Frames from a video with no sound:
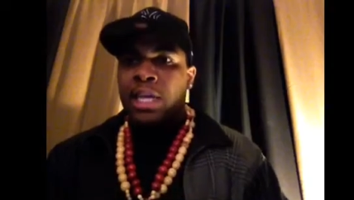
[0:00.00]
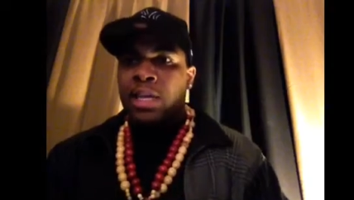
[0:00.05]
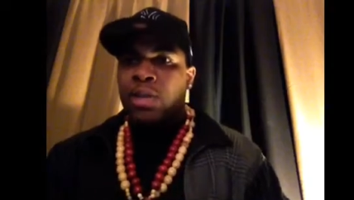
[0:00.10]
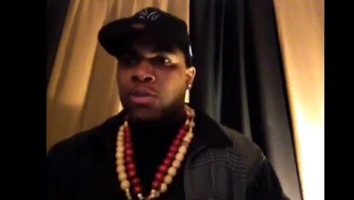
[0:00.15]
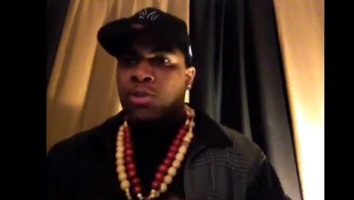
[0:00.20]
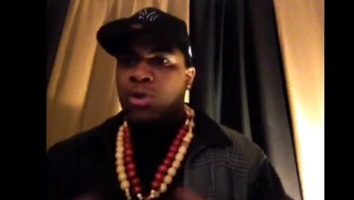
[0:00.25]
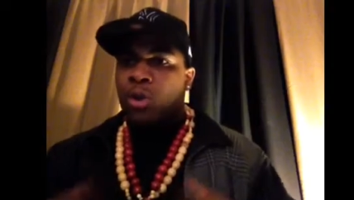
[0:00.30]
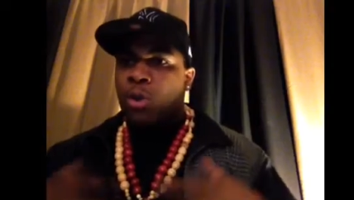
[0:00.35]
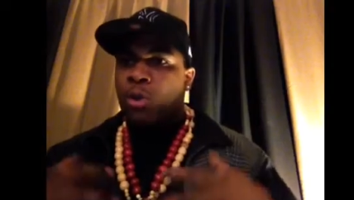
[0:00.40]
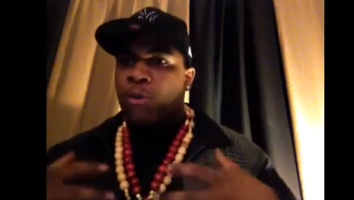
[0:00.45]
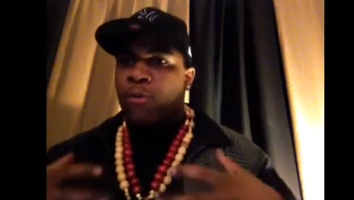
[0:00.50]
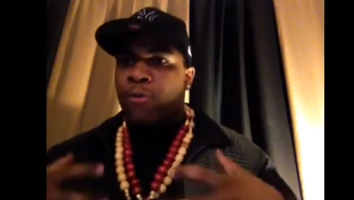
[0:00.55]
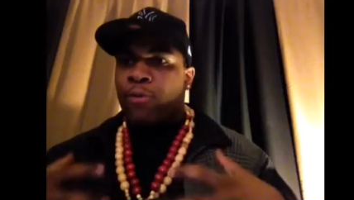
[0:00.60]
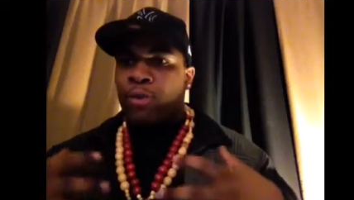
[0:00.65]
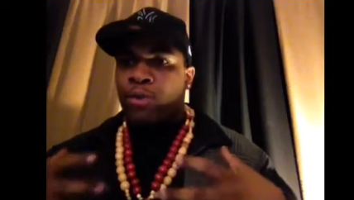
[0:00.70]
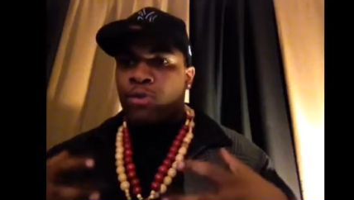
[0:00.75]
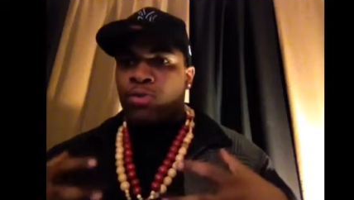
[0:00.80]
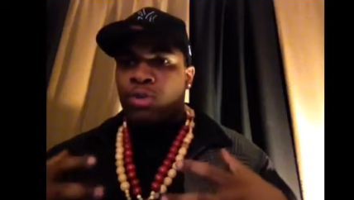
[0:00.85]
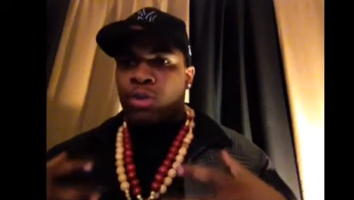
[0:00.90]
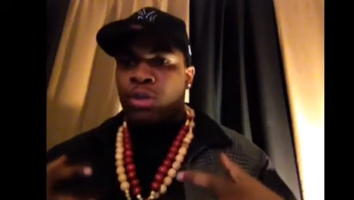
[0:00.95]
You know, for
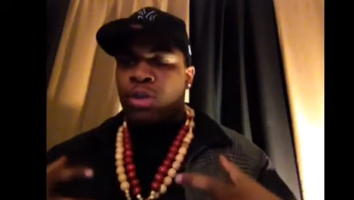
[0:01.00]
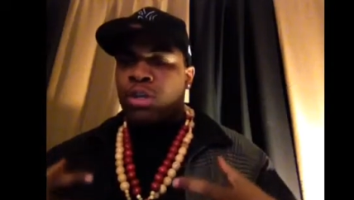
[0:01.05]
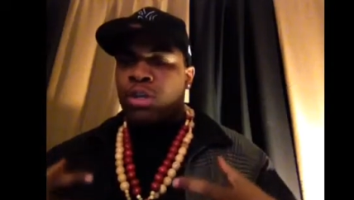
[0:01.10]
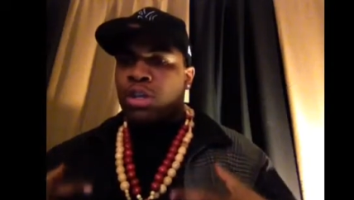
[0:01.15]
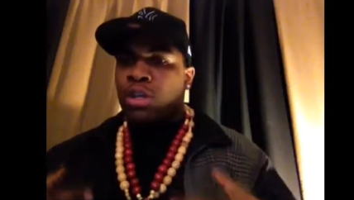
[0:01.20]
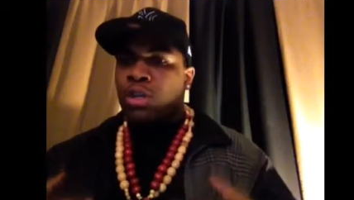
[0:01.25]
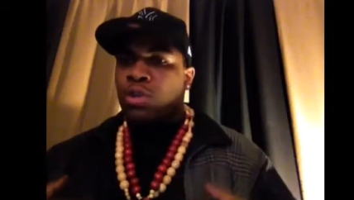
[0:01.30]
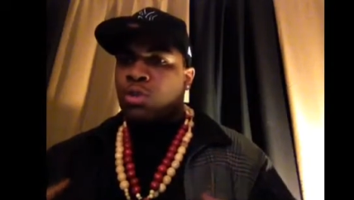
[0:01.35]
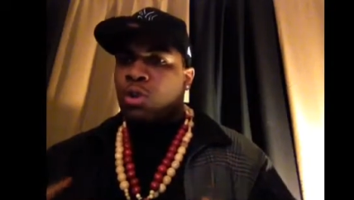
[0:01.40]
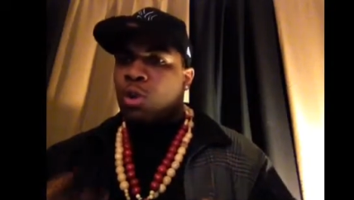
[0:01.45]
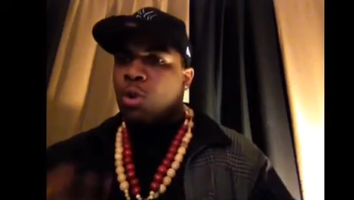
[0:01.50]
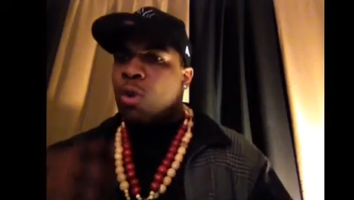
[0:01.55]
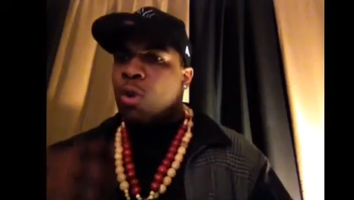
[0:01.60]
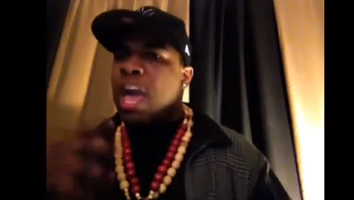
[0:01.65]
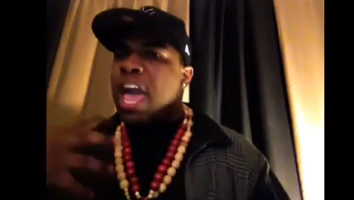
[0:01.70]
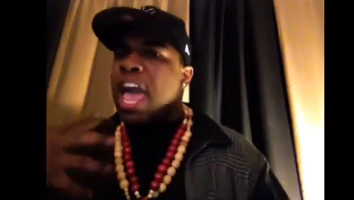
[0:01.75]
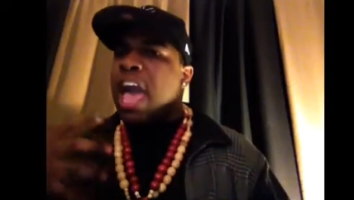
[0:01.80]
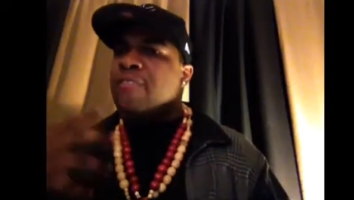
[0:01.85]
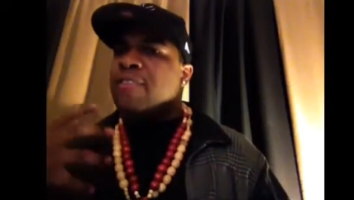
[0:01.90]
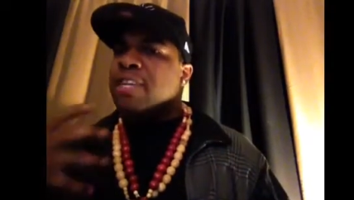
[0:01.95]
you to, you know,
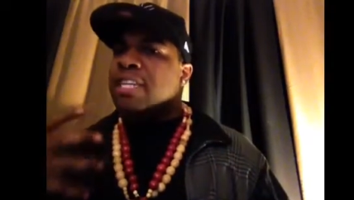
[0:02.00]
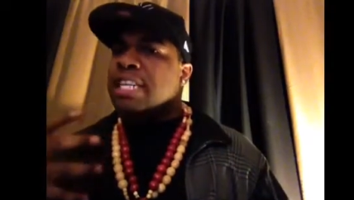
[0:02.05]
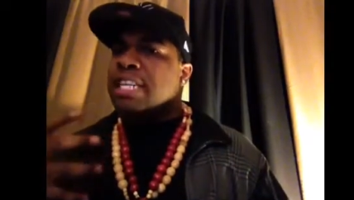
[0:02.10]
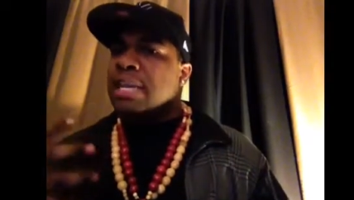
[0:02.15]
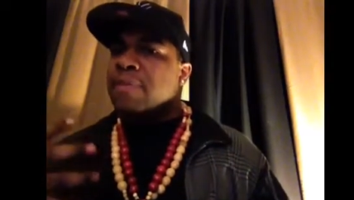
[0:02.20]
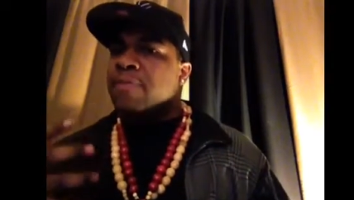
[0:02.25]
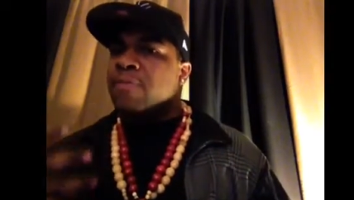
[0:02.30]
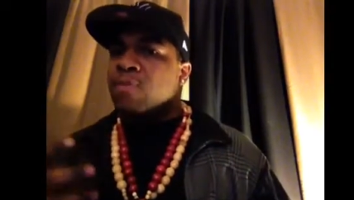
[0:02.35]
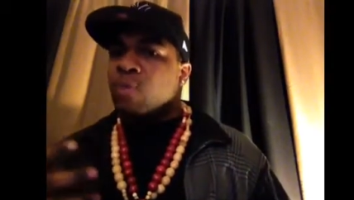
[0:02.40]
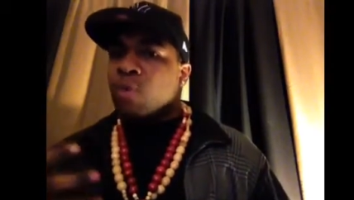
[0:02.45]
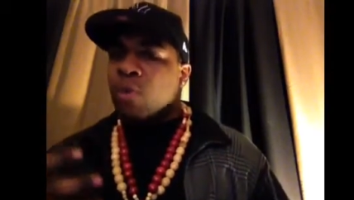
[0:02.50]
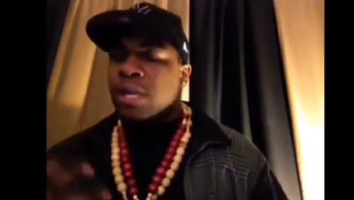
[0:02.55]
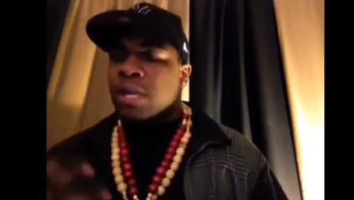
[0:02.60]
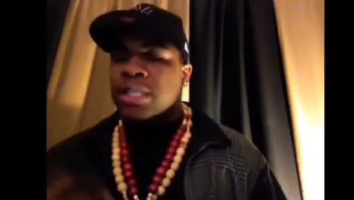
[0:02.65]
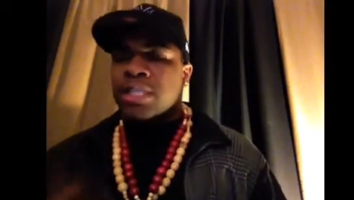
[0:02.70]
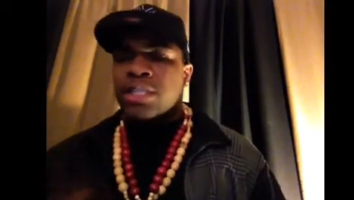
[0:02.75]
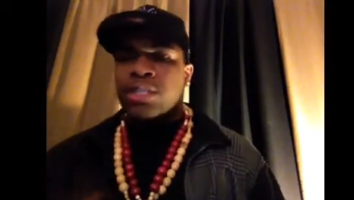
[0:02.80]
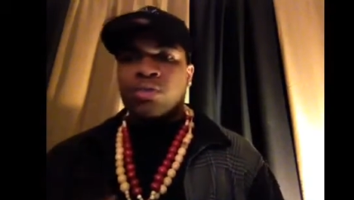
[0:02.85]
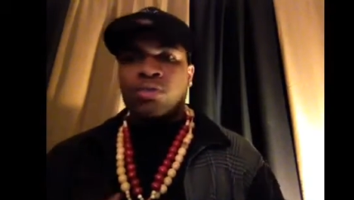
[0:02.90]
have a deep voice.